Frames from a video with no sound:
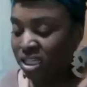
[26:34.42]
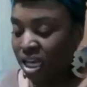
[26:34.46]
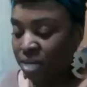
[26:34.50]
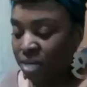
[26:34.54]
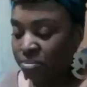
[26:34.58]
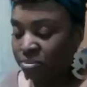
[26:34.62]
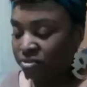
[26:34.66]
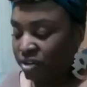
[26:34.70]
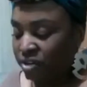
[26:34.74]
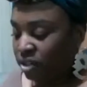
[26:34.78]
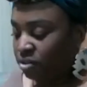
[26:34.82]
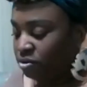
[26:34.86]

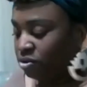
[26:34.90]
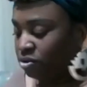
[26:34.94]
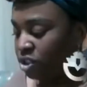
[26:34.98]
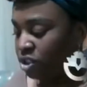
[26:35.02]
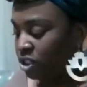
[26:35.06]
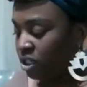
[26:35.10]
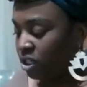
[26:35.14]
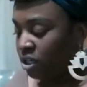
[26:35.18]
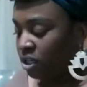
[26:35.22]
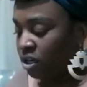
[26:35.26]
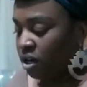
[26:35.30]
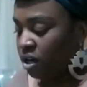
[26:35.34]
type of
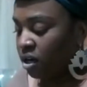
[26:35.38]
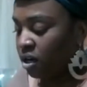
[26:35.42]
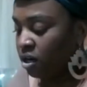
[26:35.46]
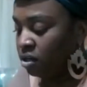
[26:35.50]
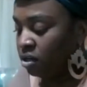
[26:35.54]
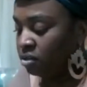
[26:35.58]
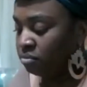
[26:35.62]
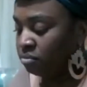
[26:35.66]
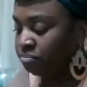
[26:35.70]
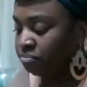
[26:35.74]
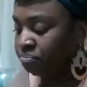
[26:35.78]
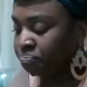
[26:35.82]
energy.
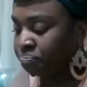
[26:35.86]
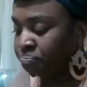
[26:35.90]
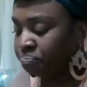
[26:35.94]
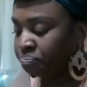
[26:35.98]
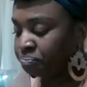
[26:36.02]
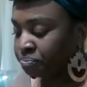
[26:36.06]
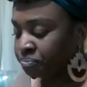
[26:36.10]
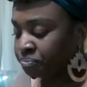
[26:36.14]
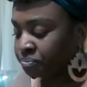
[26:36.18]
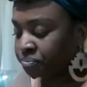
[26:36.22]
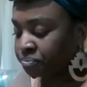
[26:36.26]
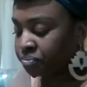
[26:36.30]

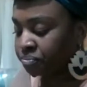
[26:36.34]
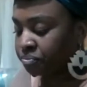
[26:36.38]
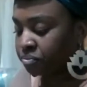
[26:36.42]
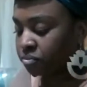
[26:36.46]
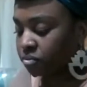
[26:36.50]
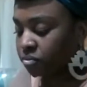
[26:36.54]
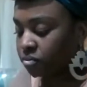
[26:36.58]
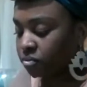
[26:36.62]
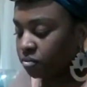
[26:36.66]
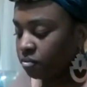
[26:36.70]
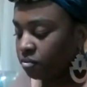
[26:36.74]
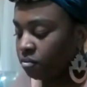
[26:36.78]
Um,
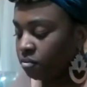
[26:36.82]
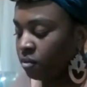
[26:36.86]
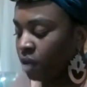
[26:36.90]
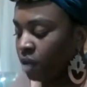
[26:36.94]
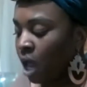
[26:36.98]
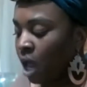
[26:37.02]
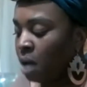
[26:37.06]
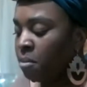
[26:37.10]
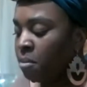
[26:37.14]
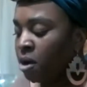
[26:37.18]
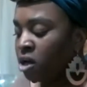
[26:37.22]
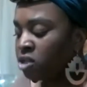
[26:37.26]

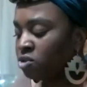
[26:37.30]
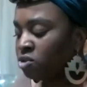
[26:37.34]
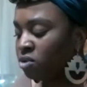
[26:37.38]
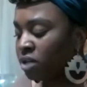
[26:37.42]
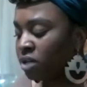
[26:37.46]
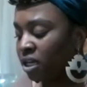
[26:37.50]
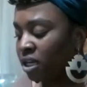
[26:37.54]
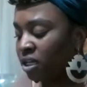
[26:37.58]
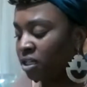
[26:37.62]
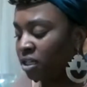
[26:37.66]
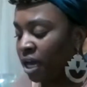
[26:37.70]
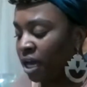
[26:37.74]
I'm also
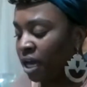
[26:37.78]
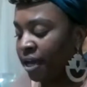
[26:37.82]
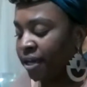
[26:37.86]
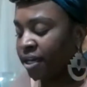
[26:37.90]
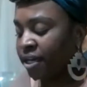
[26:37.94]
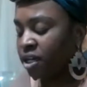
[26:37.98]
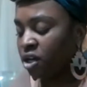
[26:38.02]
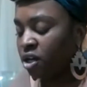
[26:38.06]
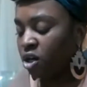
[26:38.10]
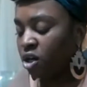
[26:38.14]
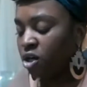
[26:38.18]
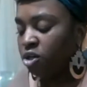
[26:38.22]
getting
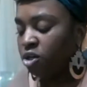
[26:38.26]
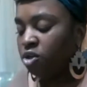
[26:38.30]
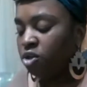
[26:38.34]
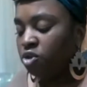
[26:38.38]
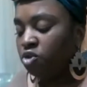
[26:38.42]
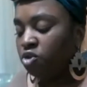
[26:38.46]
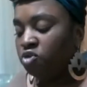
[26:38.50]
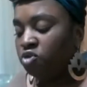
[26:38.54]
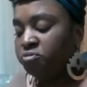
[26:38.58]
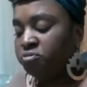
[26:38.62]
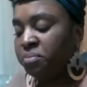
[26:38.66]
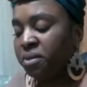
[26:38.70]
like
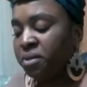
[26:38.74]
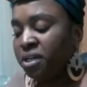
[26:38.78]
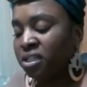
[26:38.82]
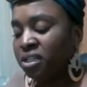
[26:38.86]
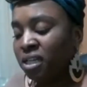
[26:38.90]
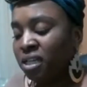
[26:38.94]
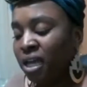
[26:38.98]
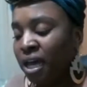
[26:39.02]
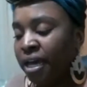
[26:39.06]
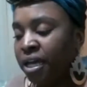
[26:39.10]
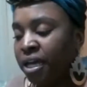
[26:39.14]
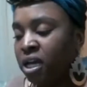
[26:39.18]
you've
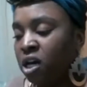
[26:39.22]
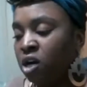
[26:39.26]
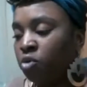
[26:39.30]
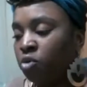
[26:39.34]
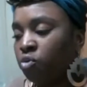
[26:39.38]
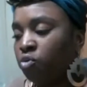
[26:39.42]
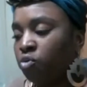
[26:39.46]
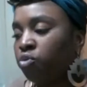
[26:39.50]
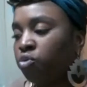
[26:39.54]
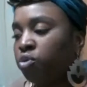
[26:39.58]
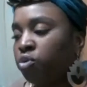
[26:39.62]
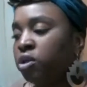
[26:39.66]
been like
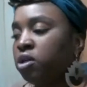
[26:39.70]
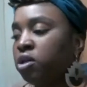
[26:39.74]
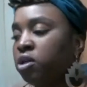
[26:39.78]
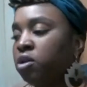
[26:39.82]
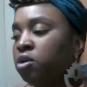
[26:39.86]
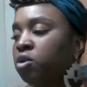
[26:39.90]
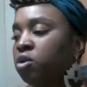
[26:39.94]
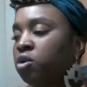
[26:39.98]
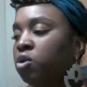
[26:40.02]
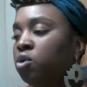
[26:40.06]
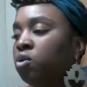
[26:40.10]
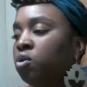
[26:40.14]
a
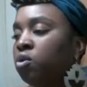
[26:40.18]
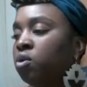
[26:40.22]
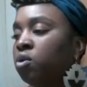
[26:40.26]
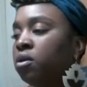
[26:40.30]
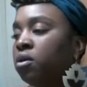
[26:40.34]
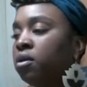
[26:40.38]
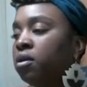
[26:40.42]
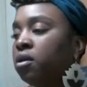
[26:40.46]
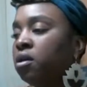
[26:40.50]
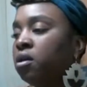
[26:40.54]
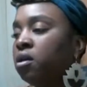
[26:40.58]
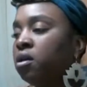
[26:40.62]

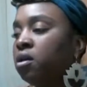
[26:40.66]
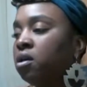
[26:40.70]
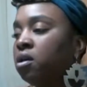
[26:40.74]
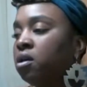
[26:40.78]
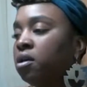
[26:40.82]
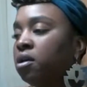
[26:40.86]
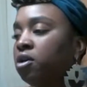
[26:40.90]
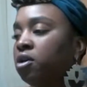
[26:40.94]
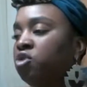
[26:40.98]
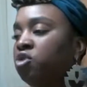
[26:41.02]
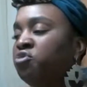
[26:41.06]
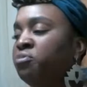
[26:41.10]
real,
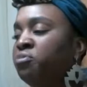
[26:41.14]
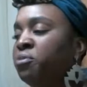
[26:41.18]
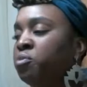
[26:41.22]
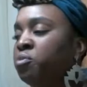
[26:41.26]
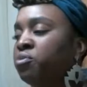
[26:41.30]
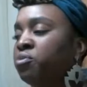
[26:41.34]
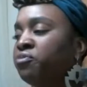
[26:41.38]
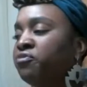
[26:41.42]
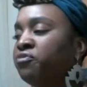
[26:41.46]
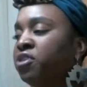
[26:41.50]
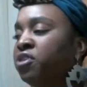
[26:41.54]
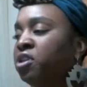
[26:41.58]
you've
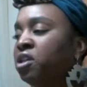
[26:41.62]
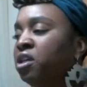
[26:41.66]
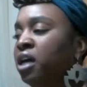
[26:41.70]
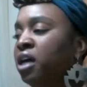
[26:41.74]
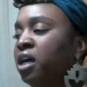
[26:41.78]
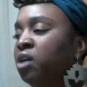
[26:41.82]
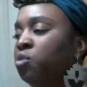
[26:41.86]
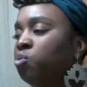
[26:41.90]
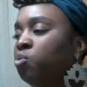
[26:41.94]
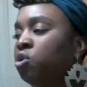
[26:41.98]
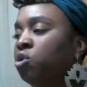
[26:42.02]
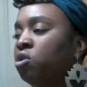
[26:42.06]
been feeling
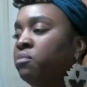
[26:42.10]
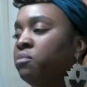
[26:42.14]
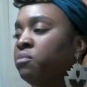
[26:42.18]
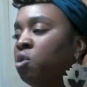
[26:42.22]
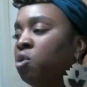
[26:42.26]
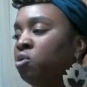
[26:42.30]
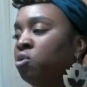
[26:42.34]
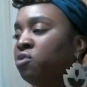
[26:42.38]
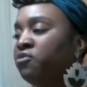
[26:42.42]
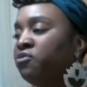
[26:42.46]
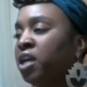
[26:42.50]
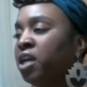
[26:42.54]
like real
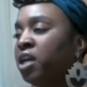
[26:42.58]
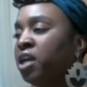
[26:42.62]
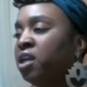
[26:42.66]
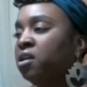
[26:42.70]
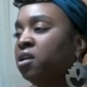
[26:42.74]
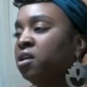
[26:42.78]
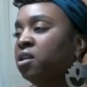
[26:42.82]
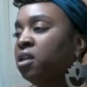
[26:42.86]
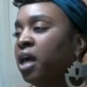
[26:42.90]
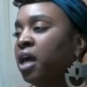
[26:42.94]
motivated.